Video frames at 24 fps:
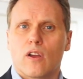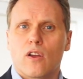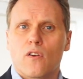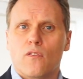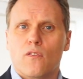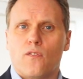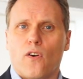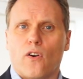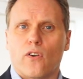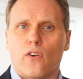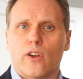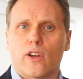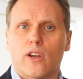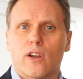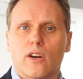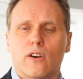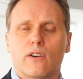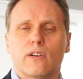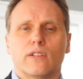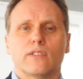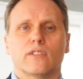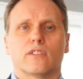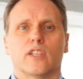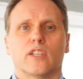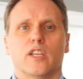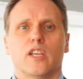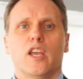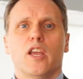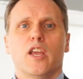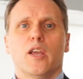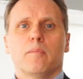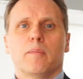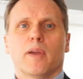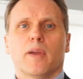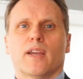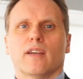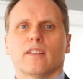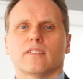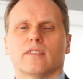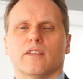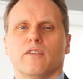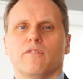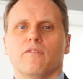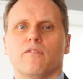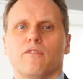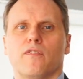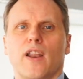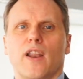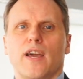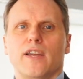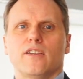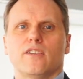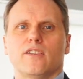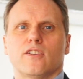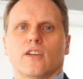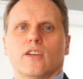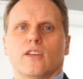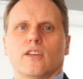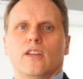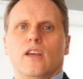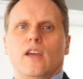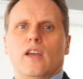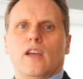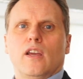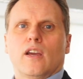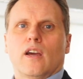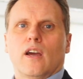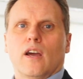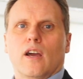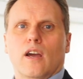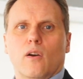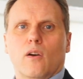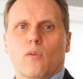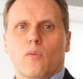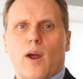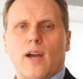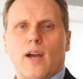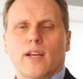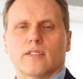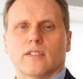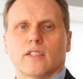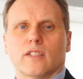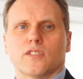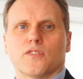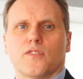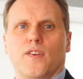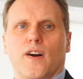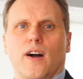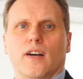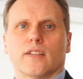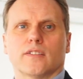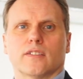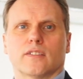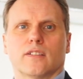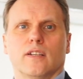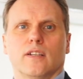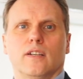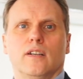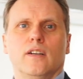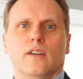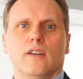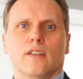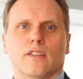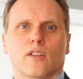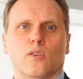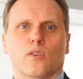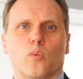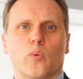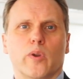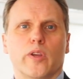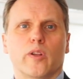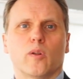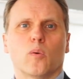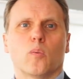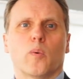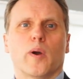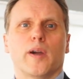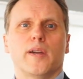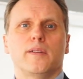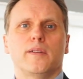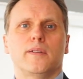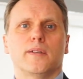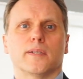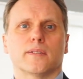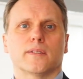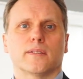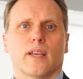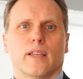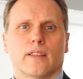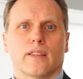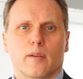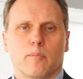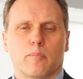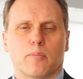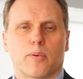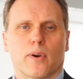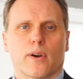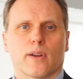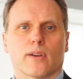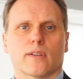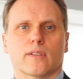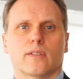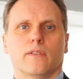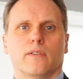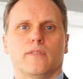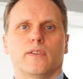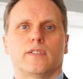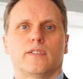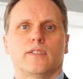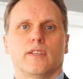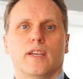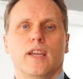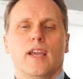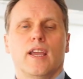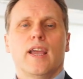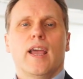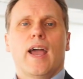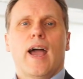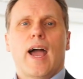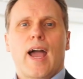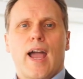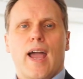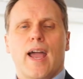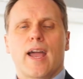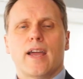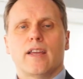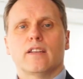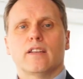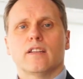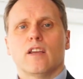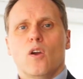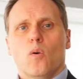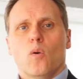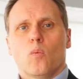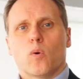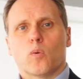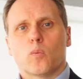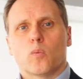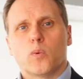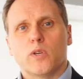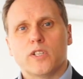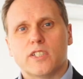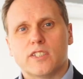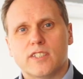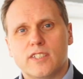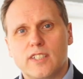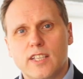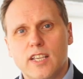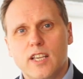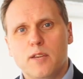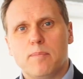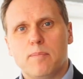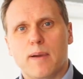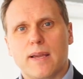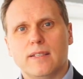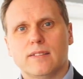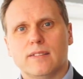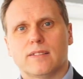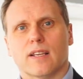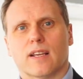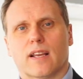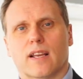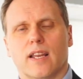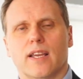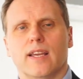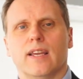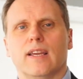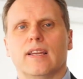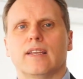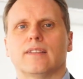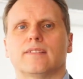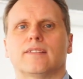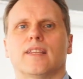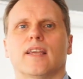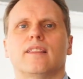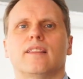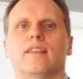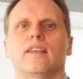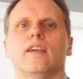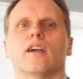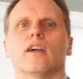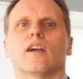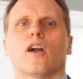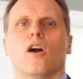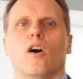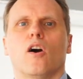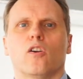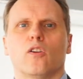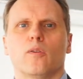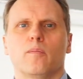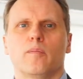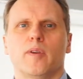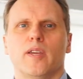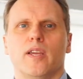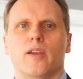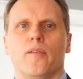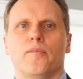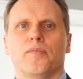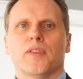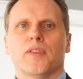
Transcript: foreign currency, because inflation rises faster than real wages, than productivity. And what we see basically is that the economy